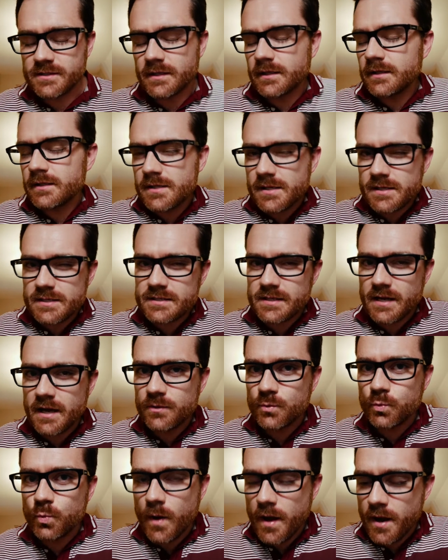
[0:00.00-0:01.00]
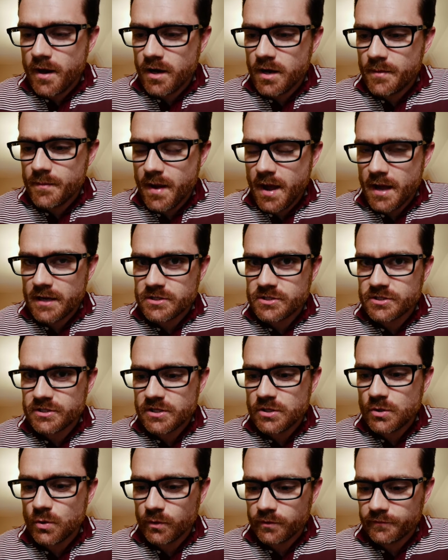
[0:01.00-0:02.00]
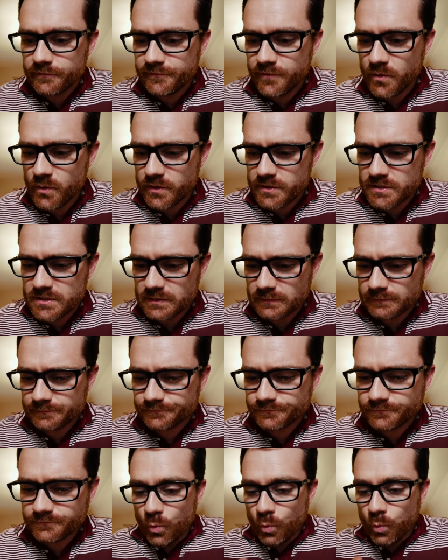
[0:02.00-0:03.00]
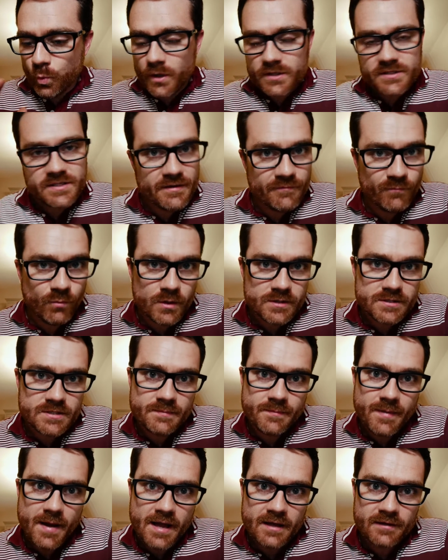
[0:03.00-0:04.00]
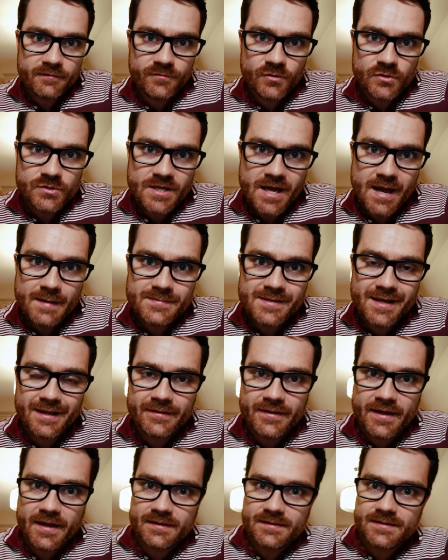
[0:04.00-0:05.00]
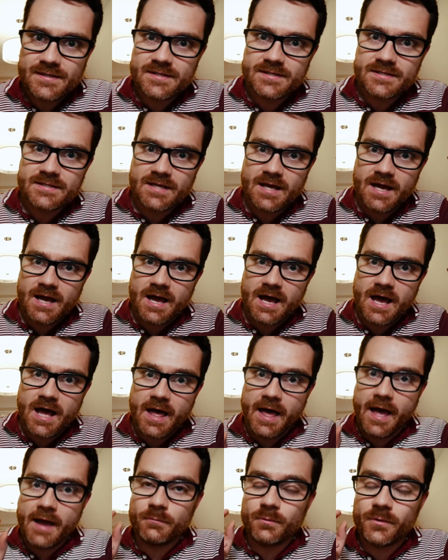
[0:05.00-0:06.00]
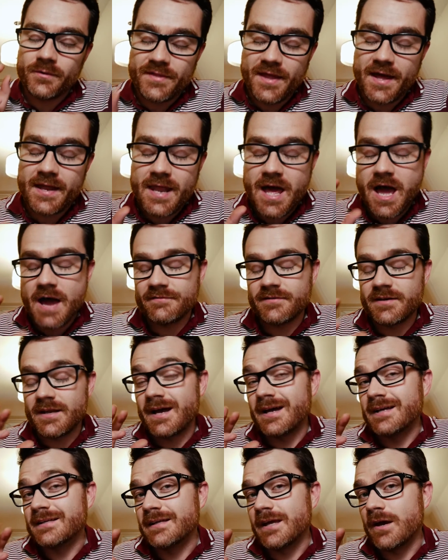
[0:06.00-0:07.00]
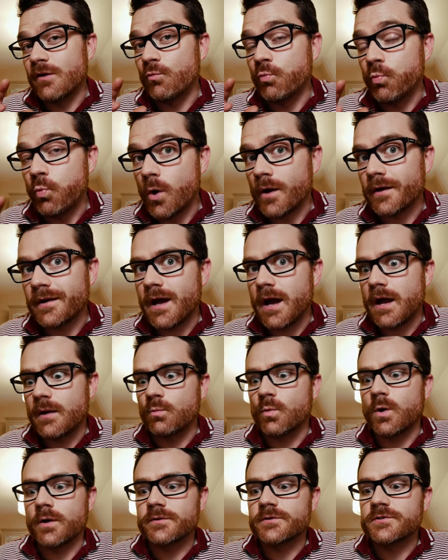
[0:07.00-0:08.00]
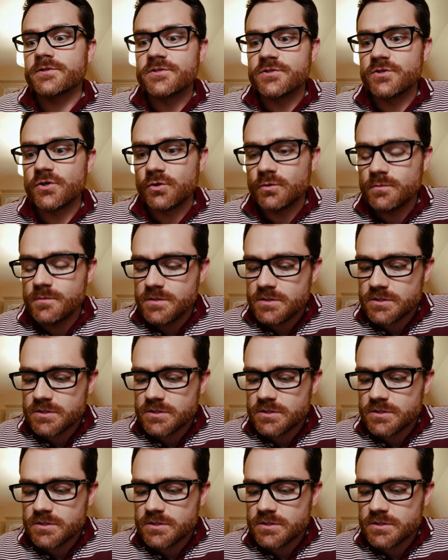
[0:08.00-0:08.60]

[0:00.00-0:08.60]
I need to decide where I'm actually going to focus. Once I've watched it back a few times, I will then have an idea of what I want to do.